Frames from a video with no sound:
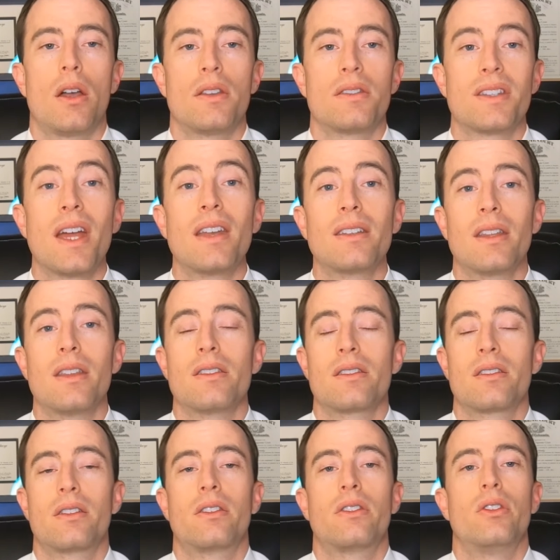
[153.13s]

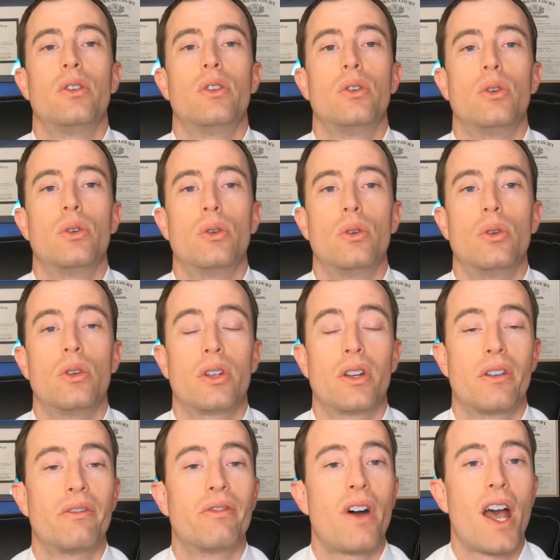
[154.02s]
sentenced to
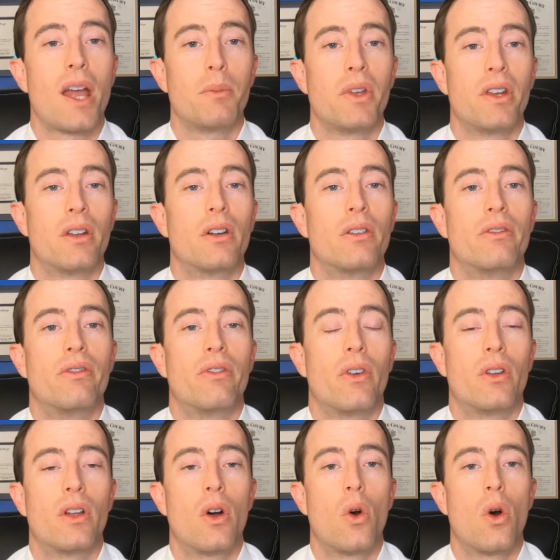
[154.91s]
confinement
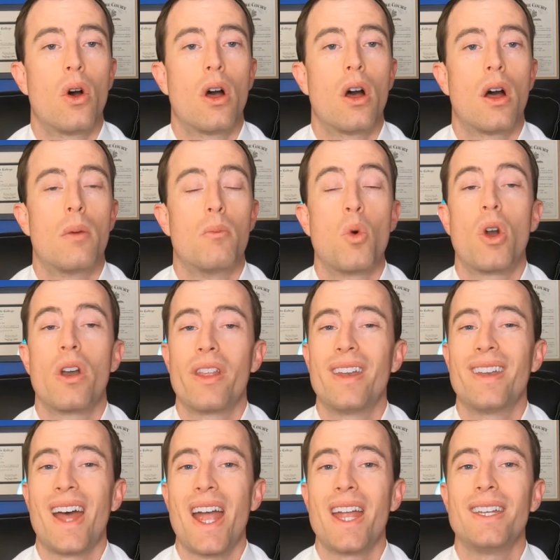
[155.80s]
of more
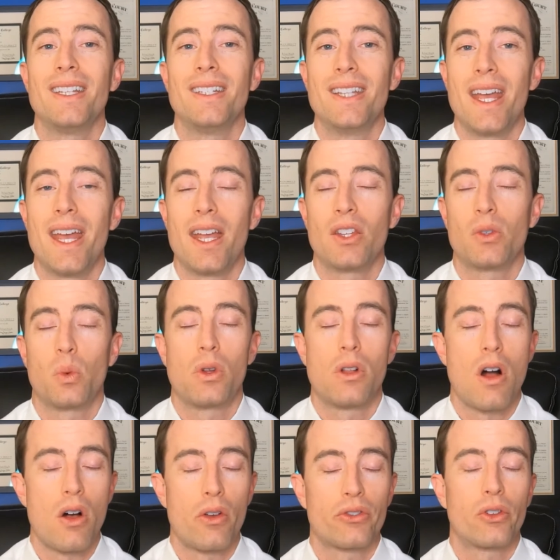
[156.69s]
than 90 days
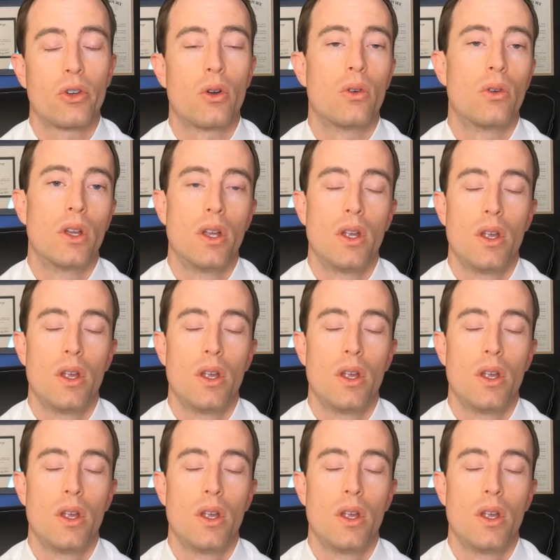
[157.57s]
will also